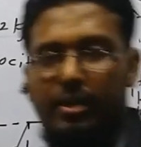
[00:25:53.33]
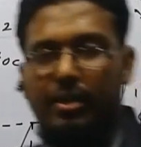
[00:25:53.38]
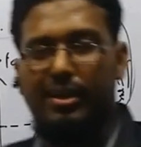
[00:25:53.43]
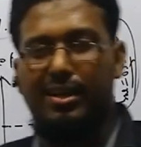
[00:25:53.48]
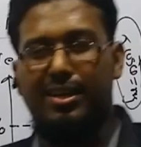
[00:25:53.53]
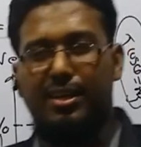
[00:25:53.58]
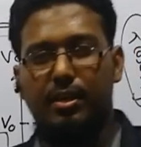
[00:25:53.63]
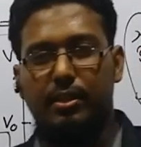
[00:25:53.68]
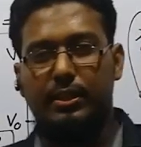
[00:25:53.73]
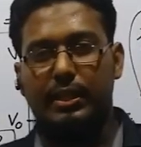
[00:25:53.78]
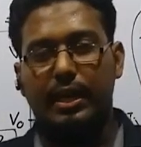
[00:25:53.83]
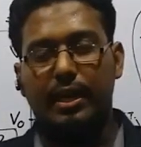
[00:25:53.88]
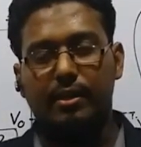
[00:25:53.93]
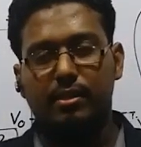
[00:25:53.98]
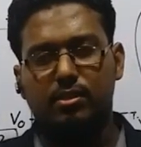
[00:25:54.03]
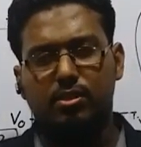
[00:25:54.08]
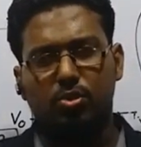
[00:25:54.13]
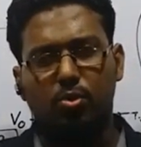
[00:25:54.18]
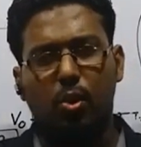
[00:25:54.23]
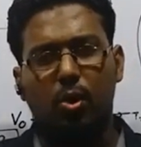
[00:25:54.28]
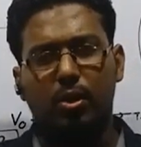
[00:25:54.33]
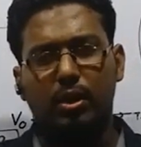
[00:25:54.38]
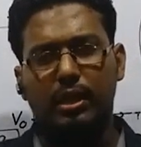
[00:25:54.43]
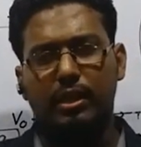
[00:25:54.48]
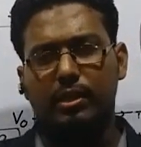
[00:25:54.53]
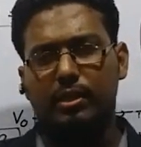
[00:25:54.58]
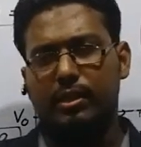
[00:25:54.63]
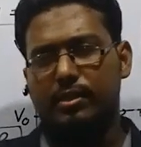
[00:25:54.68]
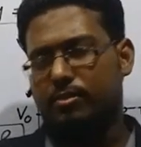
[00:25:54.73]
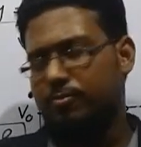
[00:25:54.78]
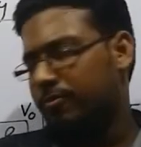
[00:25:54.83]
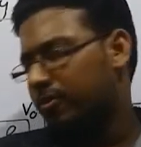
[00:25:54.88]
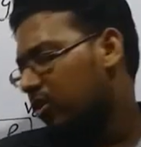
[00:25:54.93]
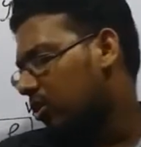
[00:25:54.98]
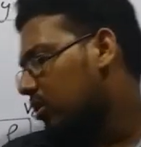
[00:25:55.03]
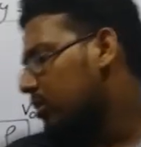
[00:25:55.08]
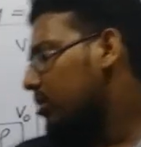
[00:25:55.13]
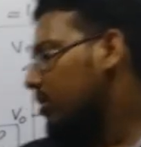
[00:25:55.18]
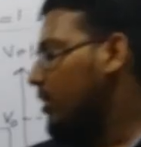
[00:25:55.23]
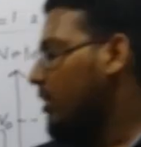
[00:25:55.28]
there is no needness
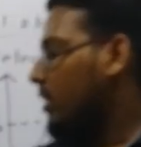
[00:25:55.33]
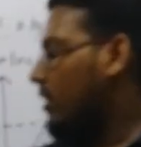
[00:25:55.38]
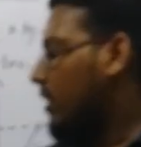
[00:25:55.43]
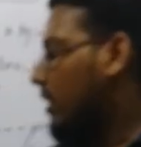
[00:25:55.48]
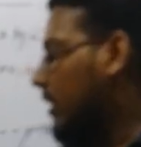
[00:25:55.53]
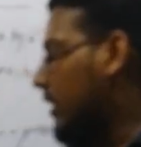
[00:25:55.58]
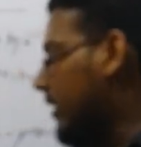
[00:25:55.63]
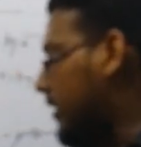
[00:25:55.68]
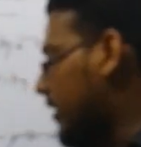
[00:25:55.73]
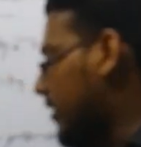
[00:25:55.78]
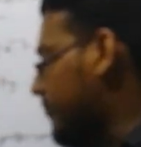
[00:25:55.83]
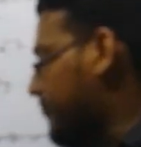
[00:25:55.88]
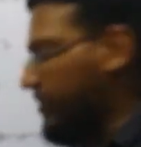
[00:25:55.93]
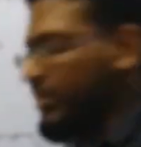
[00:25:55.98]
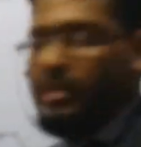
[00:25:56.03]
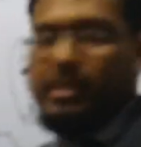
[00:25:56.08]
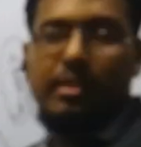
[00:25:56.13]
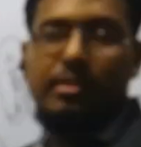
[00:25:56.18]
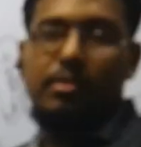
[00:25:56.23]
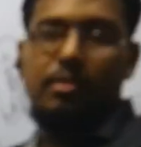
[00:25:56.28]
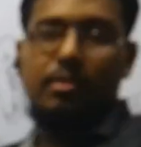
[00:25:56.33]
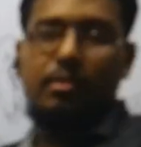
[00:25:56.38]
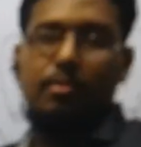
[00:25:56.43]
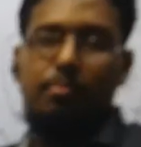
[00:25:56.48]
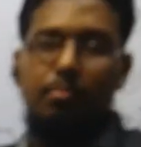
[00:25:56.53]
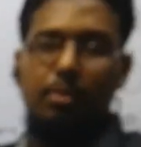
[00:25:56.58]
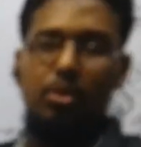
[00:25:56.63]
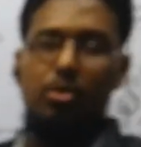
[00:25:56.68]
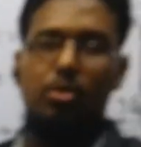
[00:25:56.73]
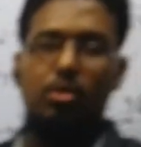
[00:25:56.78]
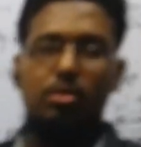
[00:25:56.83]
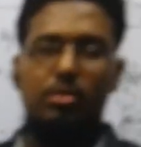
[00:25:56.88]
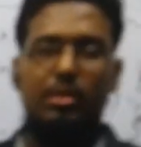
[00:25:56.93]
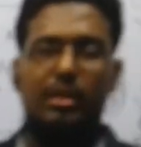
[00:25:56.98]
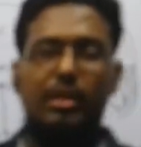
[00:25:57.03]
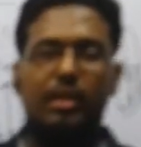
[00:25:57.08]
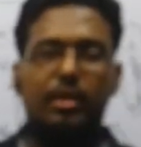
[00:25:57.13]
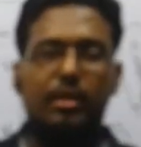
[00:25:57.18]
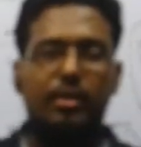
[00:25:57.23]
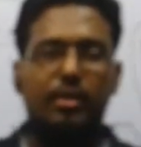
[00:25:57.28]
for physics, because
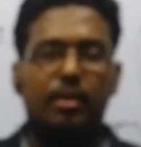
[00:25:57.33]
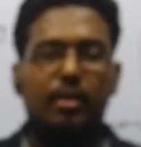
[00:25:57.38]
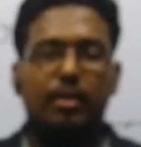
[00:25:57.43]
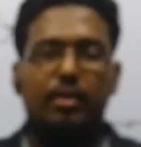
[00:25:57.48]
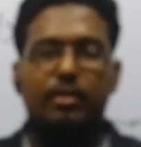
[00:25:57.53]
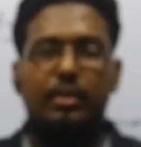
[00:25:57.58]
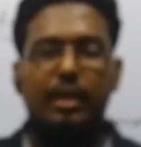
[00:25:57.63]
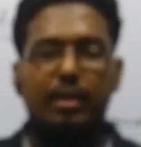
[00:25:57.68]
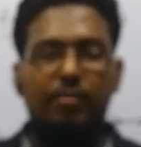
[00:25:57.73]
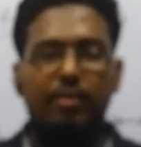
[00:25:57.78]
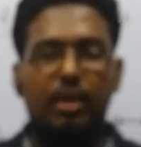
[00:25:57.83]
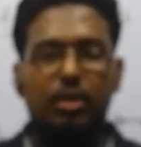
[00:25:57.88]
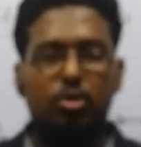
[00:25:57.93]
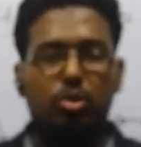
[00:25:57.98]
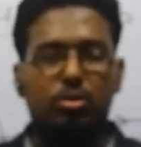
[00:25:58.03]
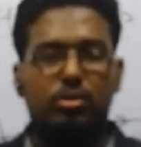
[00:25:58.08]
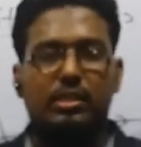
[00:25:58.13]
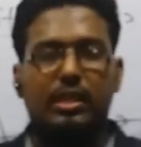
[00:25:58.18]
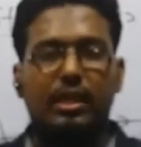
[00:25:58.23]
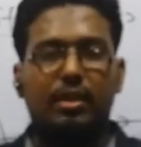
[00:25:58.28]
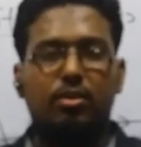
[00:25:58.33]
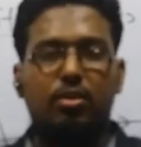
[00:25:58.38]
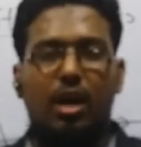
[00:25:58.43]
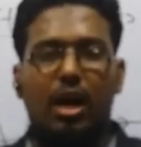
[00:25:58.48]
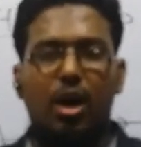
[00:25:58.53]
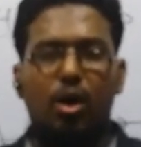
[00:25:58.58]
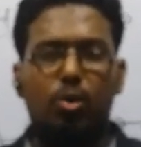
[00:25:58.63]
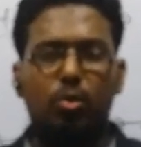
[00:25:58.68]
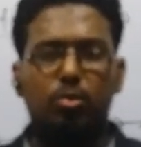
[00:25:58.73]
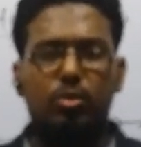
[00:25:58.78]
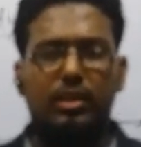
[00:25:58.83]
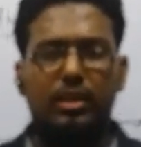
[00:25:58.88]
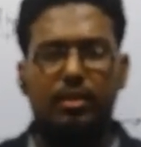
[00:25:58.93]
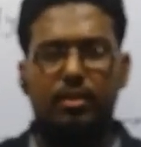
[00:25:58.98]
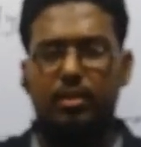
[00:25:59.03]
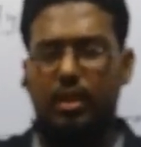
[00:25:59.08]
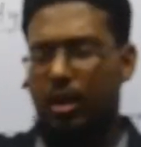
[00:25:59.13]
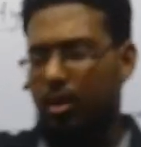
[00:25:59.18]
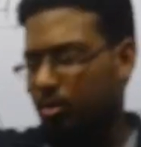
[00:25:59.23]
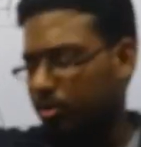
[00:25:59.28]
they will not check how
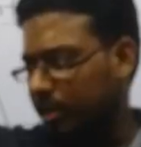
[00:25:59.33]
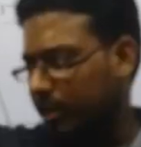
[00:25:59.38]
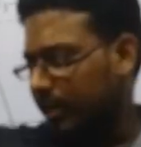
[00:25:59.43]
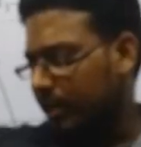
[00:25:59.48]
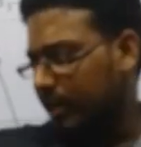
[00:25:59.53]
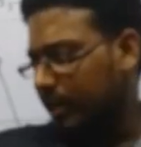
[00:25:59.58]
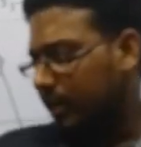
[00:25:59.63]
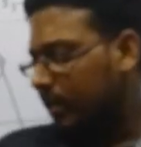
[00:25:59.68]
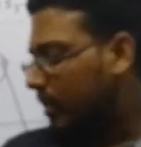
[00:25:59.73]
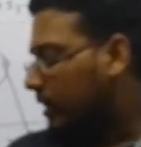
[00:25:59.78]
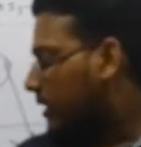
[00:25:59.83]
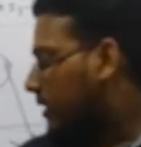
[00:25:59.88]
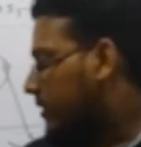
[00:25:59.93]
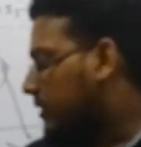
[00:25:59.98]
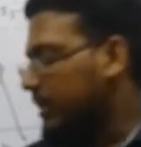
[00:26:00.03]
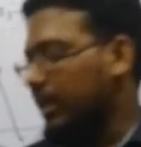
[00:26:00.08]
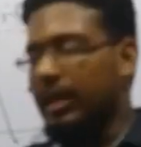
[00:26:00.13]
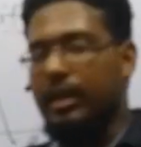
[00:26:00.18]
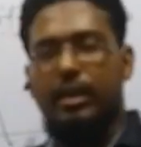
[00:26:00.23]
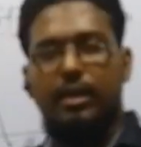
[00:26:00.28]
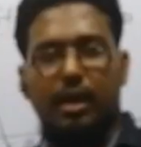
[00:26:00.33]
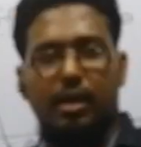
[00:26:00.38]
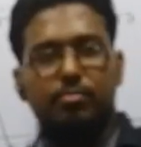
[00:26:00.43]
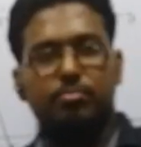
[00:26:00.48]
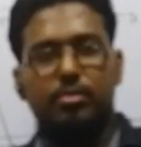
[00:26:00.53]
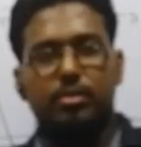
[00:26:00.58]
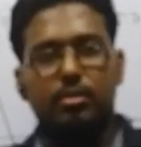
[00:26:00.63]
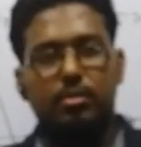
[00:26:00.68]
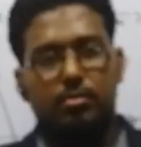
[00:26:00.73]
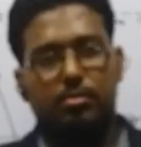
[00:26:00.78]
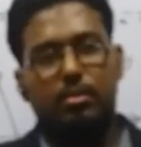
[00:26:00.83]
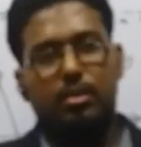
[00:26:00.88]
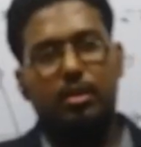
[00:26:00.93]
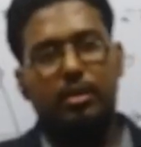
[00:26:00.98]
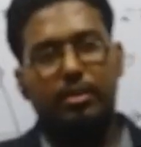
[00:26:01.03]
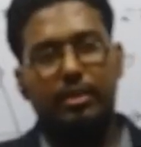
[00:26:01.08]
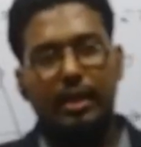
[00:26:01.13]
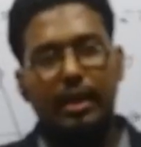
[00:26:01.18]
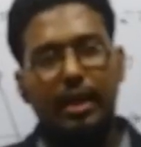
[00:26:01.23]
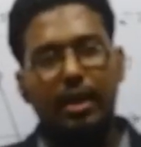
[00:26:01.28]
the theory comes.
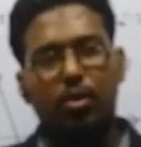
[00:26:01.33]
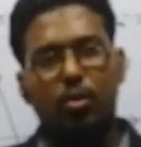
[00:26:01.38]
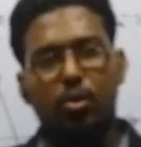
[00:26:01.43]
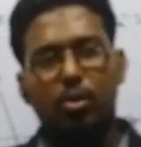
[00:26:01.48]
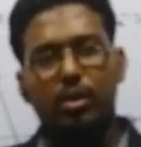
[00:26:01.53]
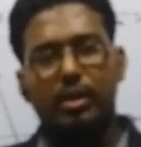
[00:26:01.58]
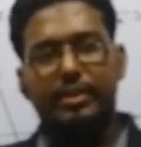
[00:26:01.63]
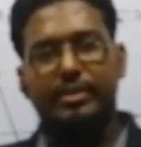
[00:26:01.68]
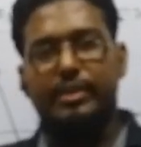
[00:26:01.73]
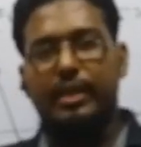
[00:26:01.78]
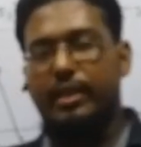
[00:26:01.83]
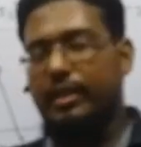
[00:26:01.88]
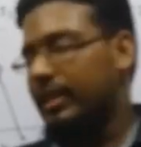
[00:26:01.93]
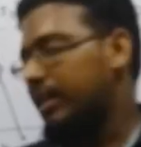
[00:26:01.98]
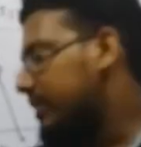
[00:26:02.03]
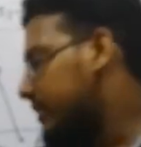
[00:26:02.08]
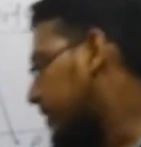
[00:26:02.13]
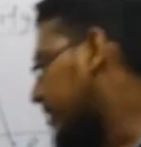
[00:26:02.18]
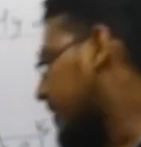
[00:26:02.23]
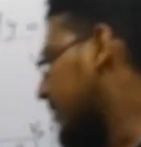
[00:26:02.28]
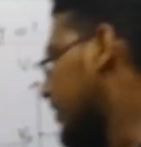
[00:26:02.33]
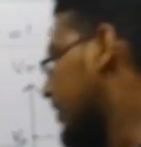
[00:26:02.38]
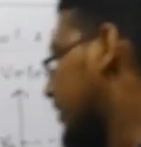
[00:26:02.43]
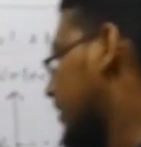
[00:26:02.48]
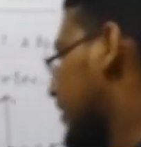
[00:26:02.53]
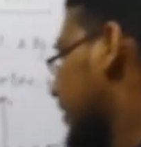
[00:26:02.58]
They are only checking the